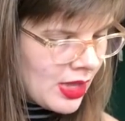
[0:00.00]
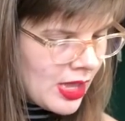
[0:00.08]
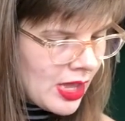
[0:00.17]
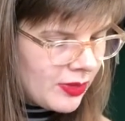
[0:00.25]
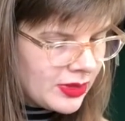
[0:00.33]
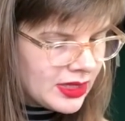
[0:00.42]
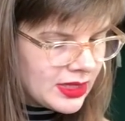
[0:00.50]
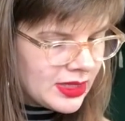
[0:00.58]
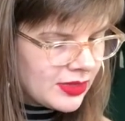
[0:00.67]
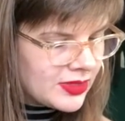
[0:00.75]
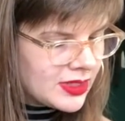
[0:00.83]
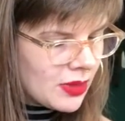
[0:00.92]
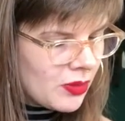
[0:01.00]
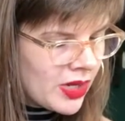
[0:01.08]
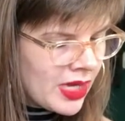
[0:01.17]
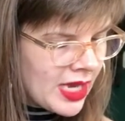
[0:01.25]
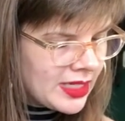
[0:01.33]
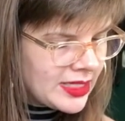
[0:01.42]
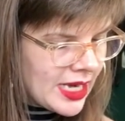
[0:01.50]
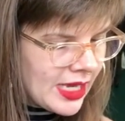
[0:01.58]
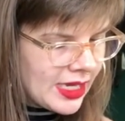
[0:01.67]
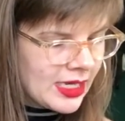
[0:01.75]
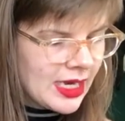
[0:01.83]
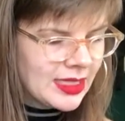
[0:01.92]
It was as if someone had
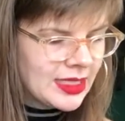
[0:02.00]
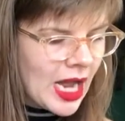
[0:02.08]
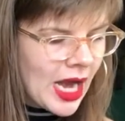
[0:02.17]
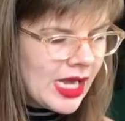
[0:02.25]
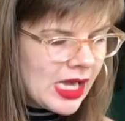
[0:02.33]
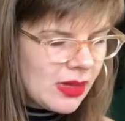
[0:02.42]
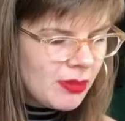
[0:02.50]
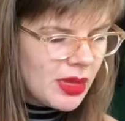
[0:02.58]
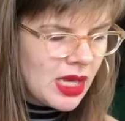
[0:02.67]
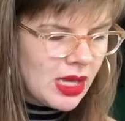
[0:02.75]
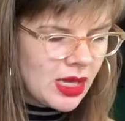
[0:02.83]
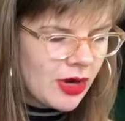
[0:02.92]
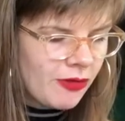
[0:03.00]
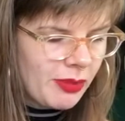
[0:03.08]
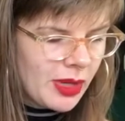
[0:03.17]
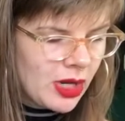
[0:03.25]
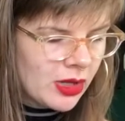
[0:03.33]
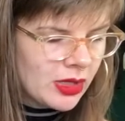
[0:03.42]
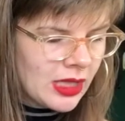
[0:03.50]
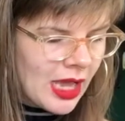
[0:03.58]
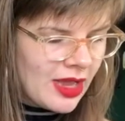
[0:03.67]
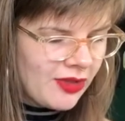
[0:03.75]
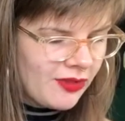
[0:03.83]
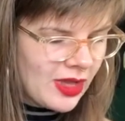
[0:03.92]
taken a tiny bead of pure
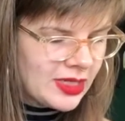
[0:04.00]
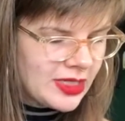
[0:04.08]
life and,